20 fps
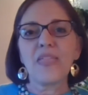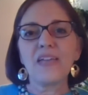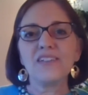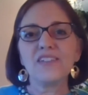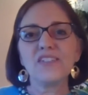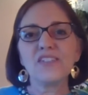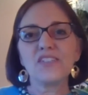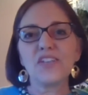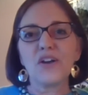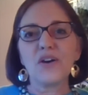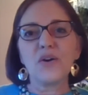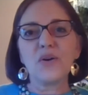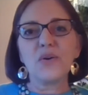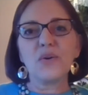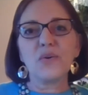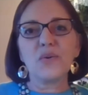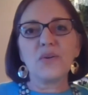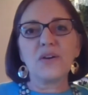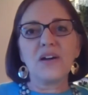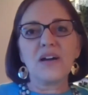
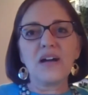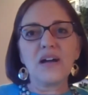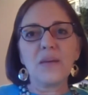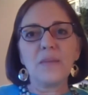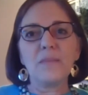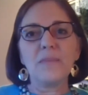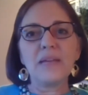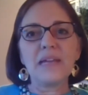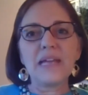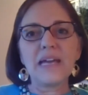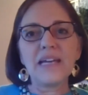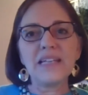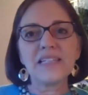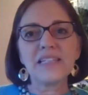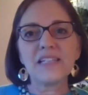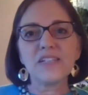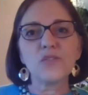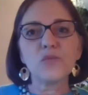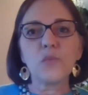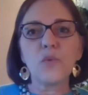So, because
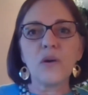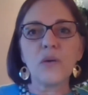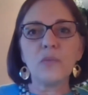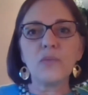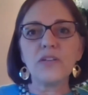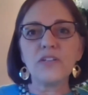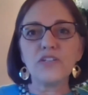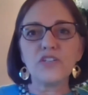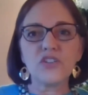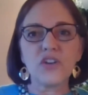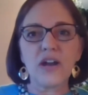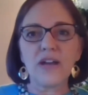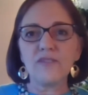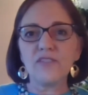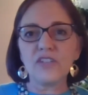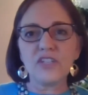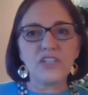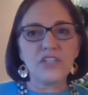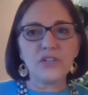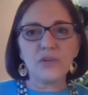it's what we strive
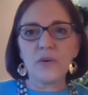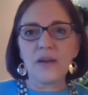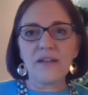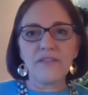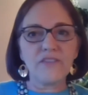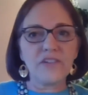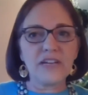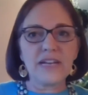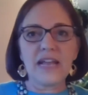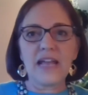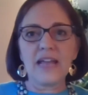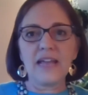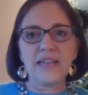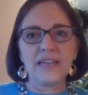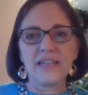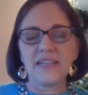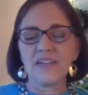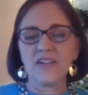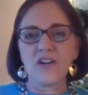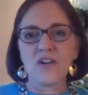to do every day
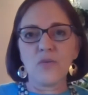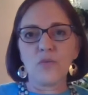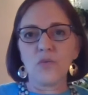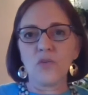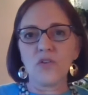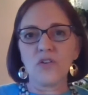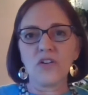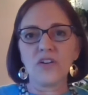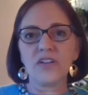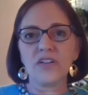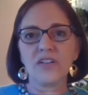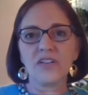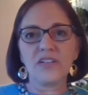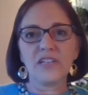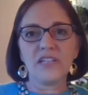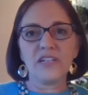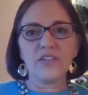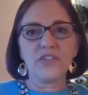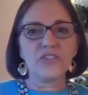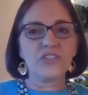in our work
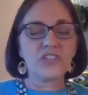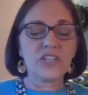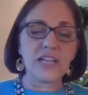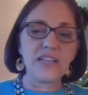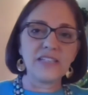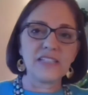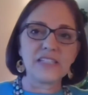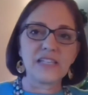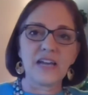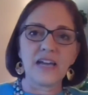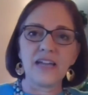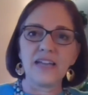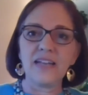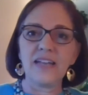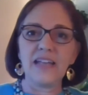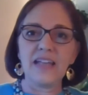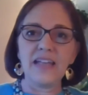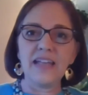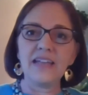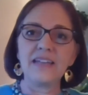here stateside
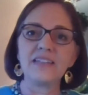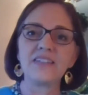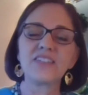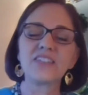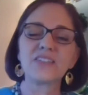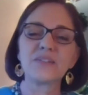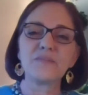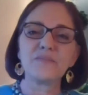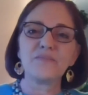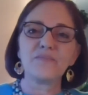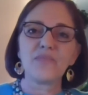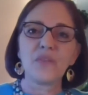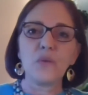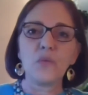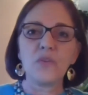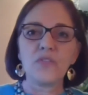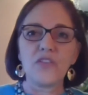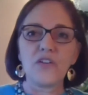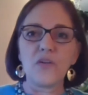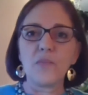and
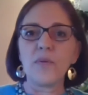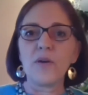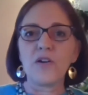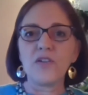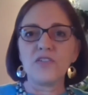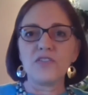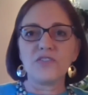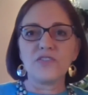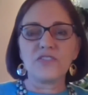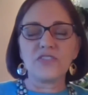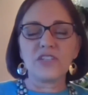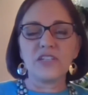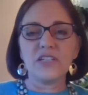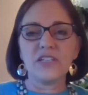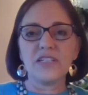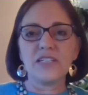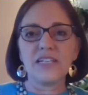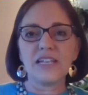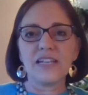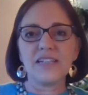with our partners
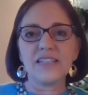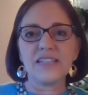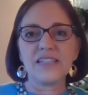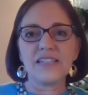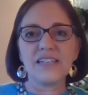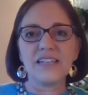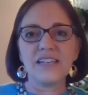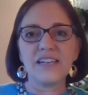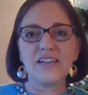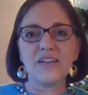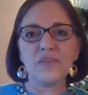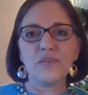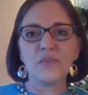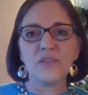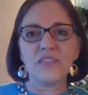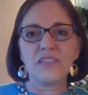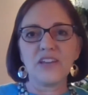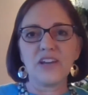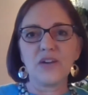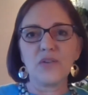in Tanzania,
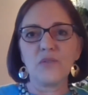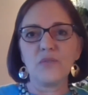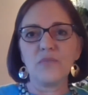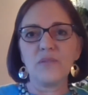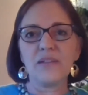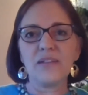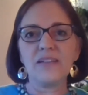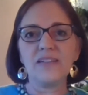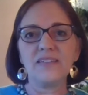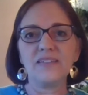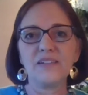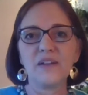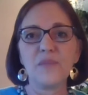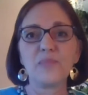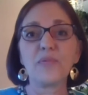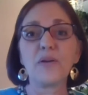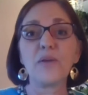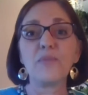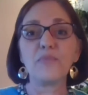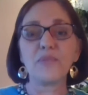we thought it would be
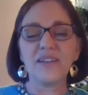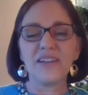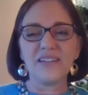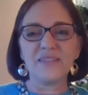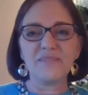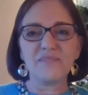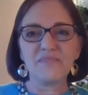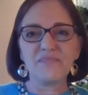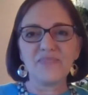appropriate